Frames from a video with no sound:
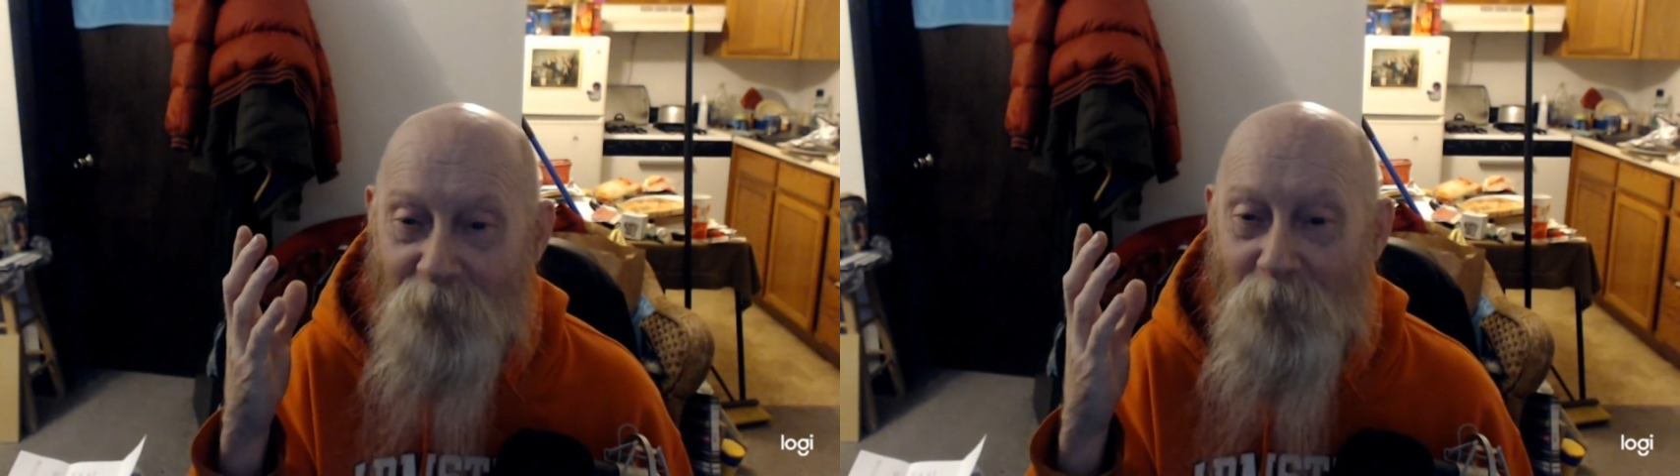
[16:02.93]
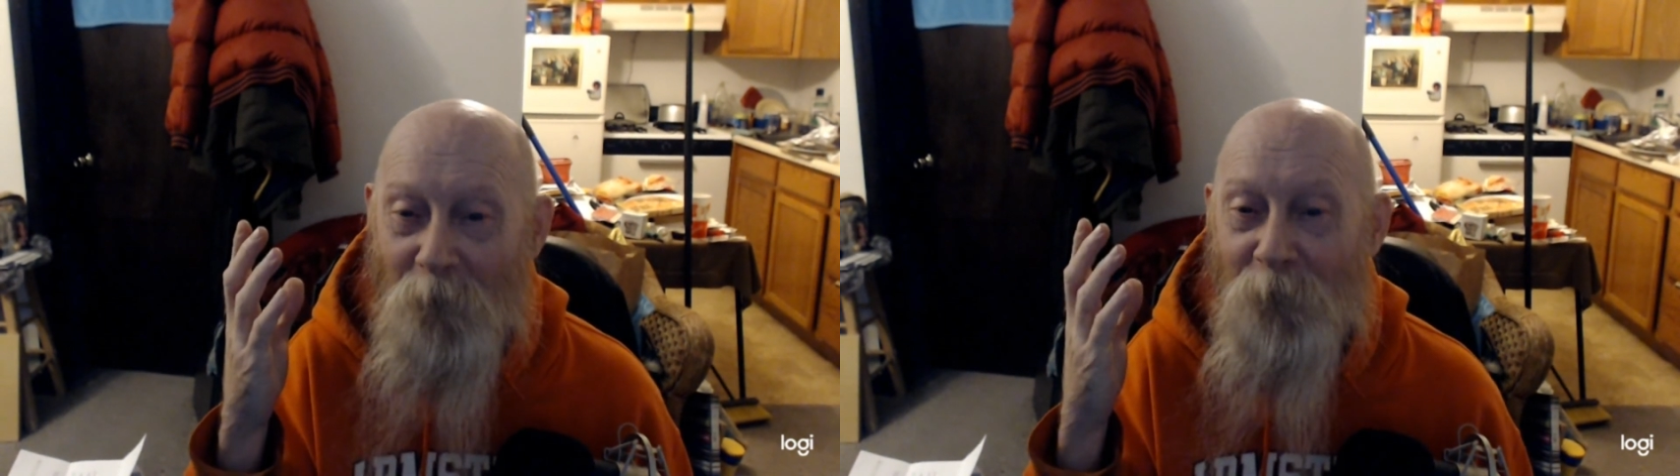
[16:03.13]

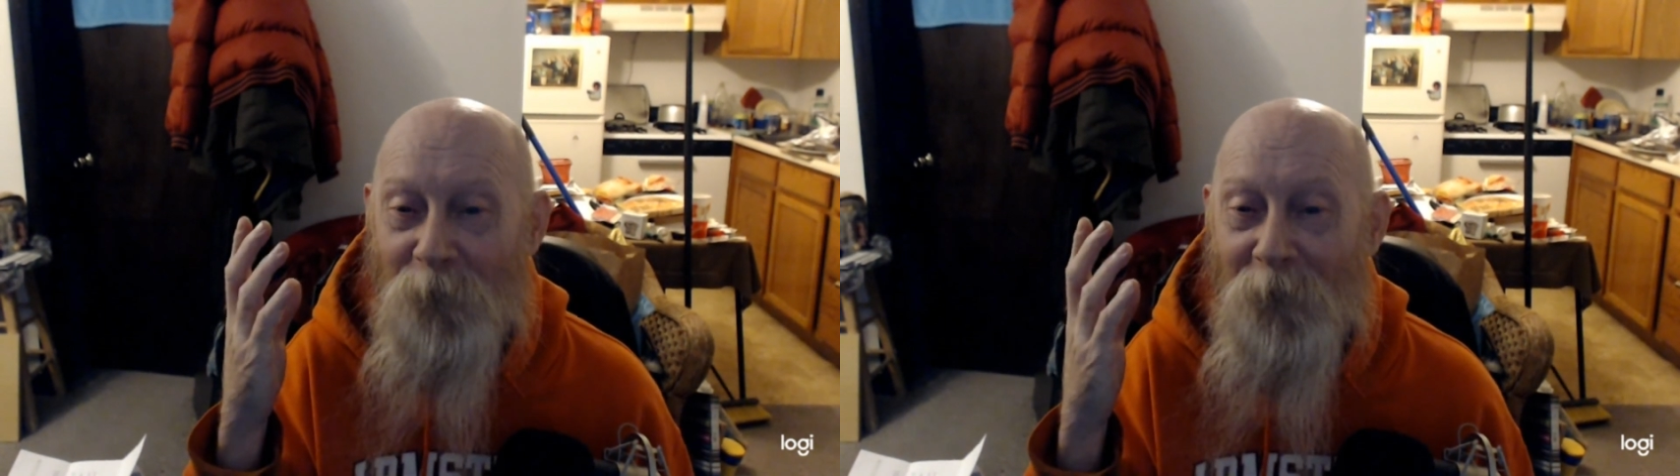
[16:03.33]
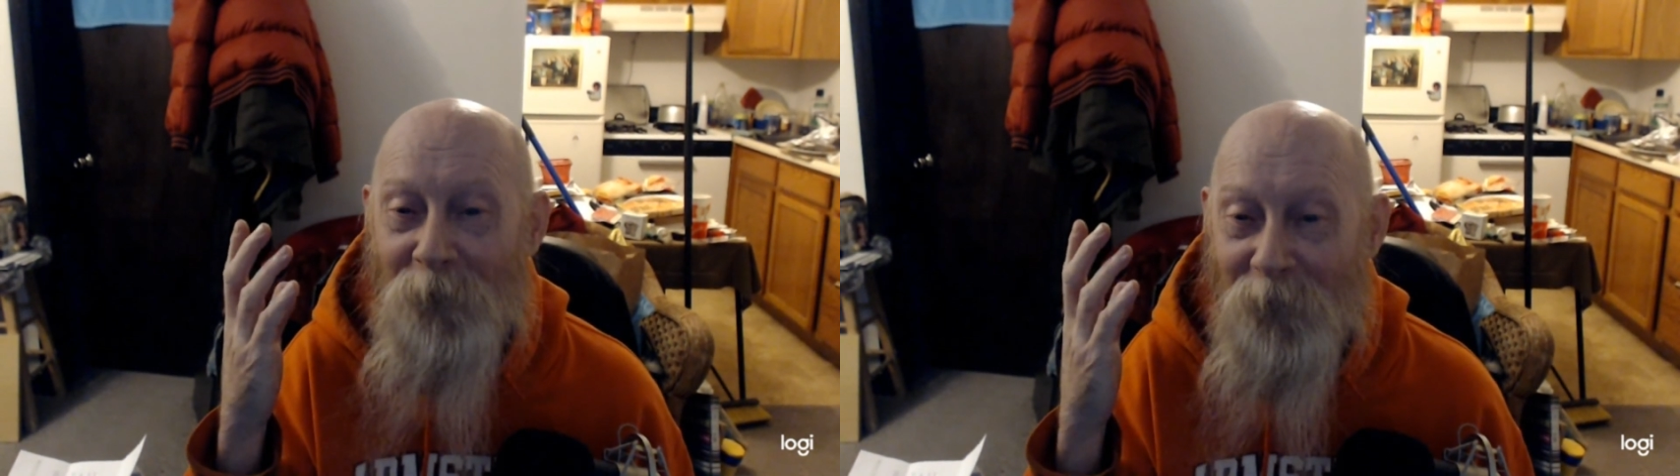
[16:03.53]
corporate
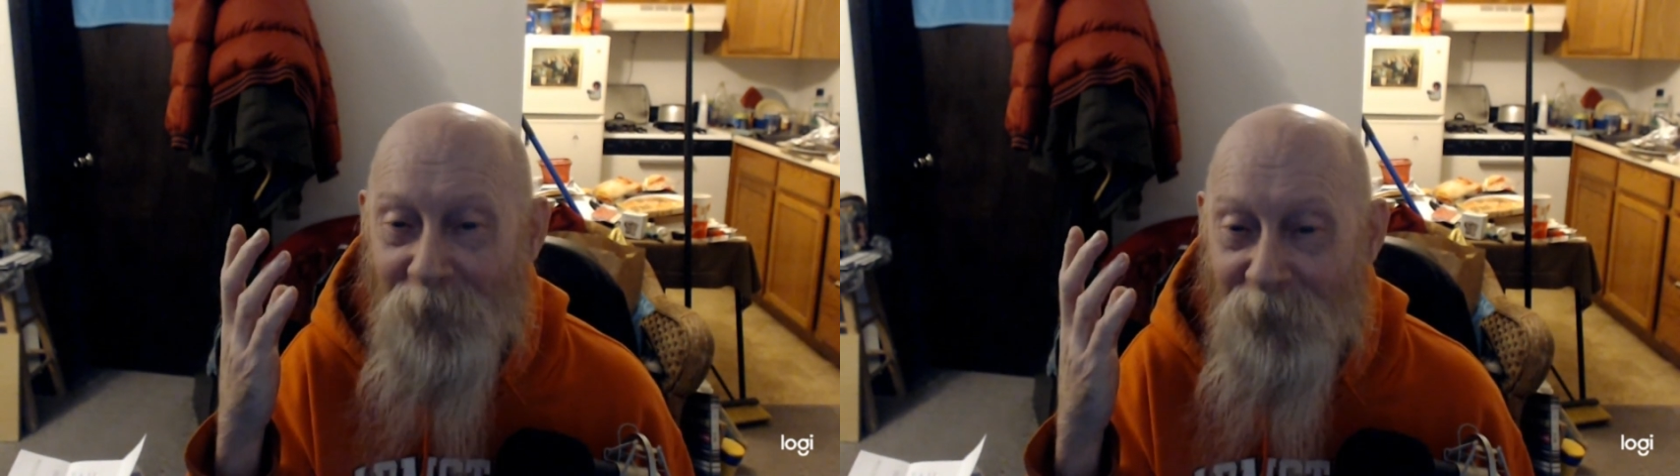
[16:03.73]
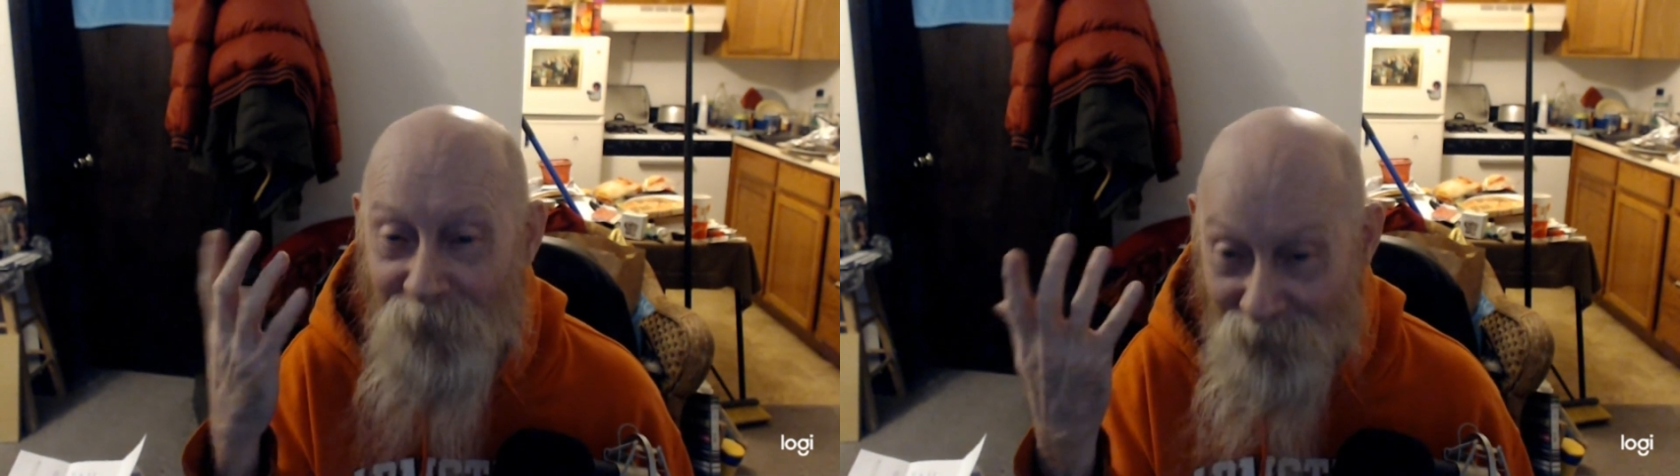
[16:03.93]

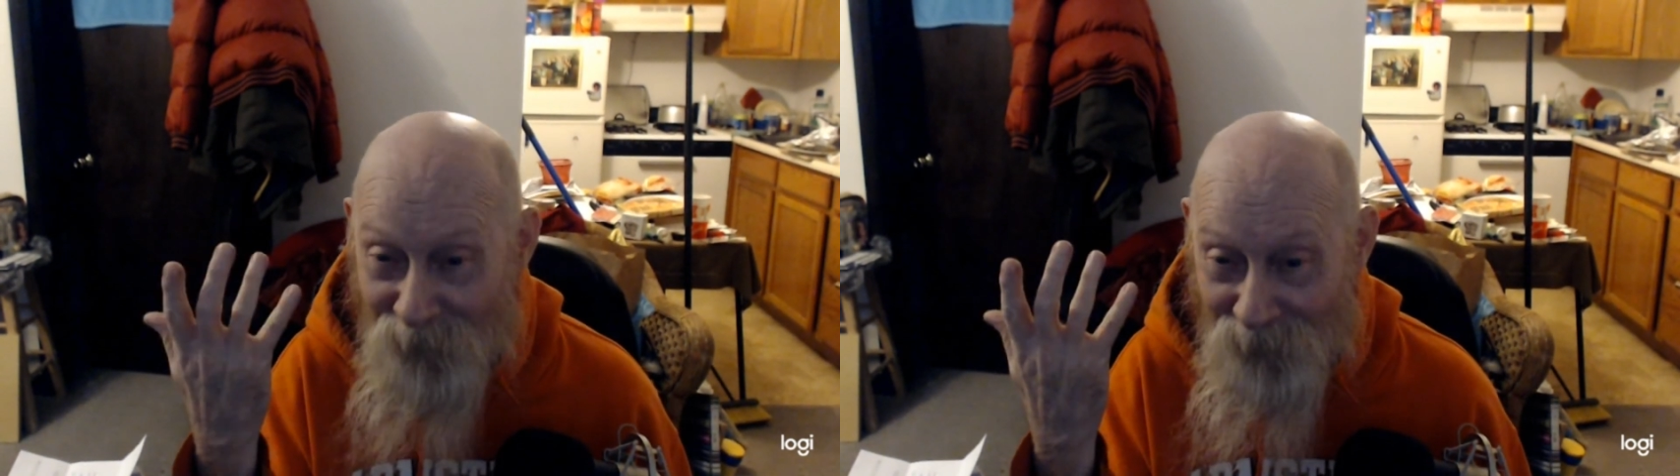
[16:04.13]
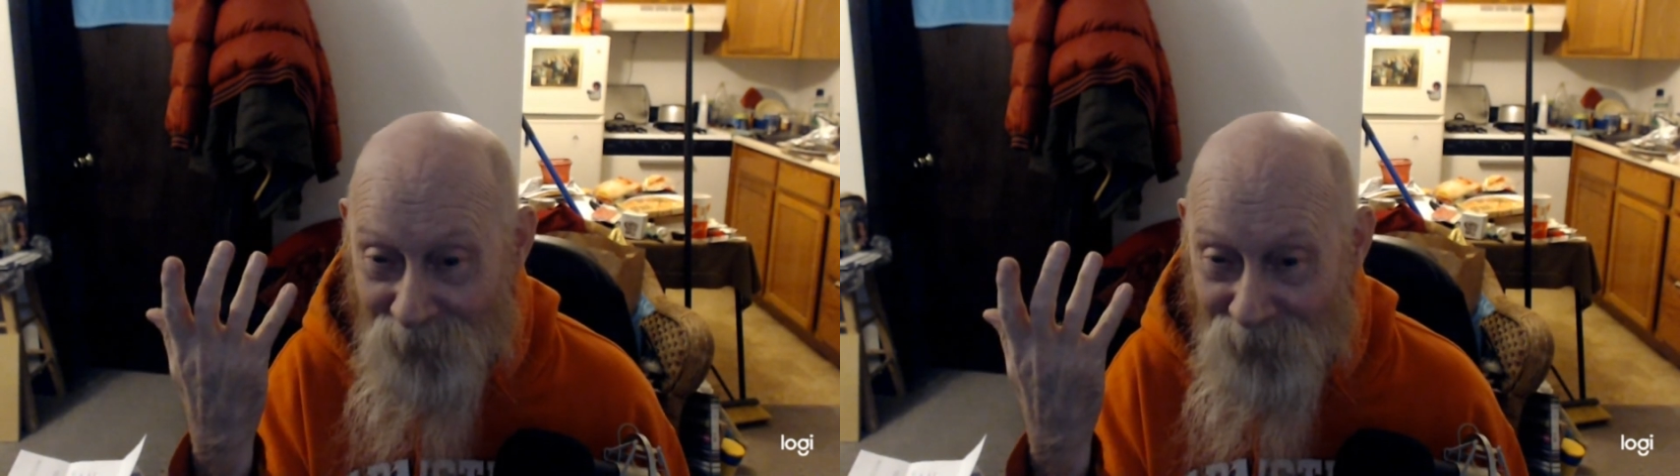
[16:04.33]
underlings,
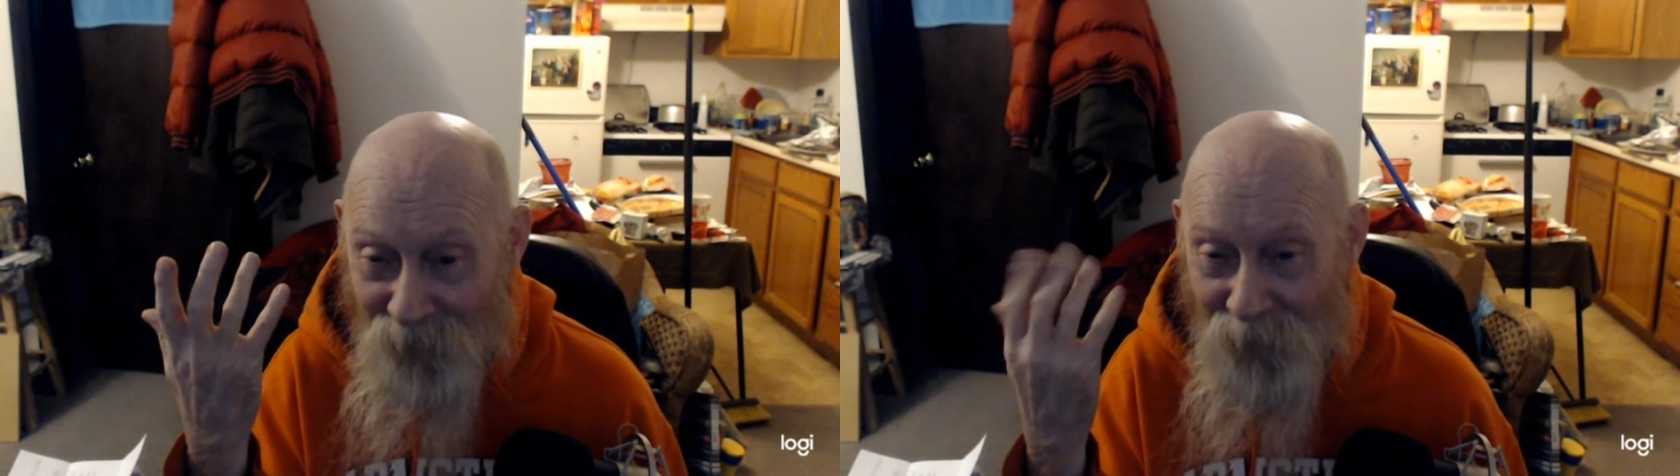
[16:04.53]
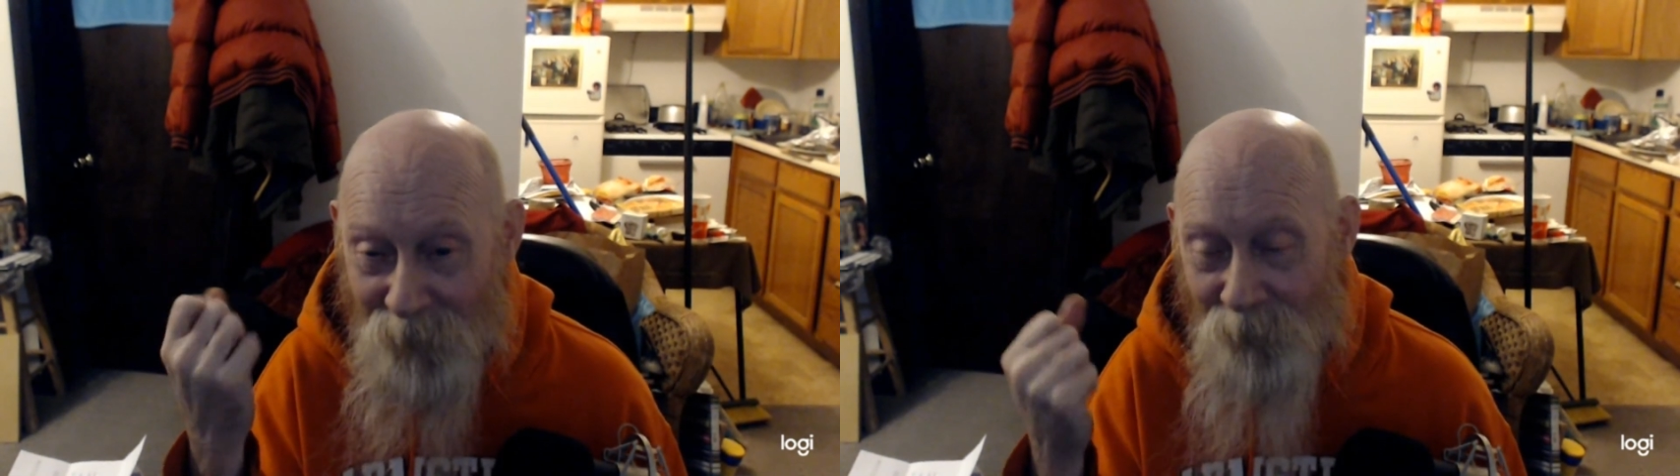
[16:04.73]

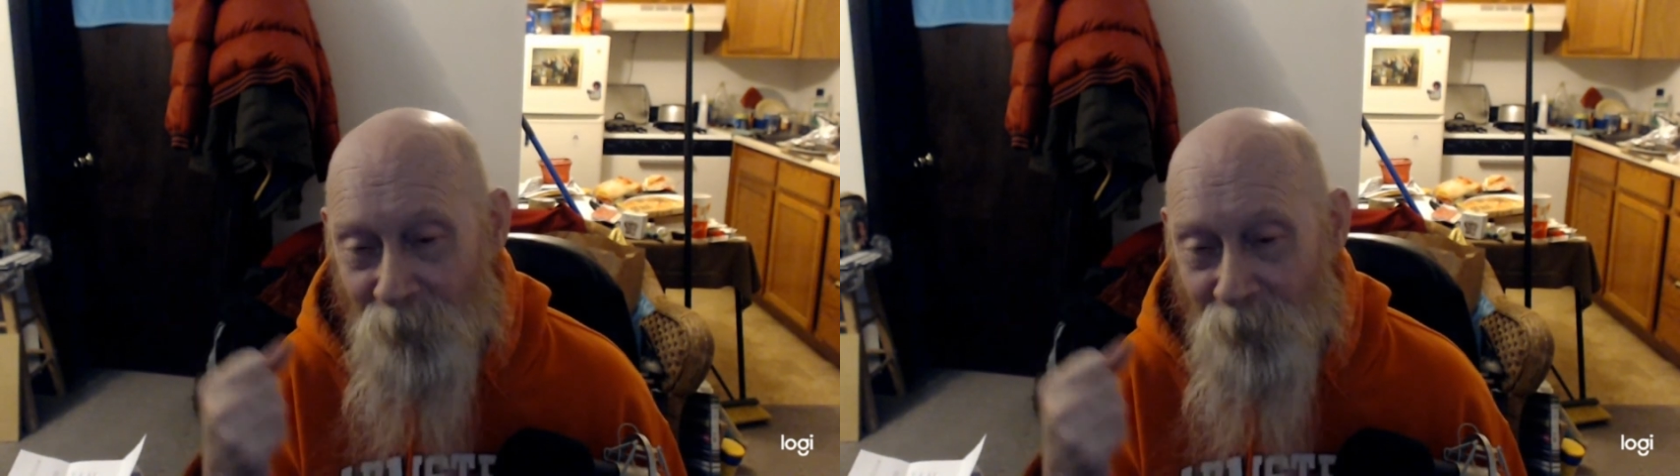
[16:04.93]
right?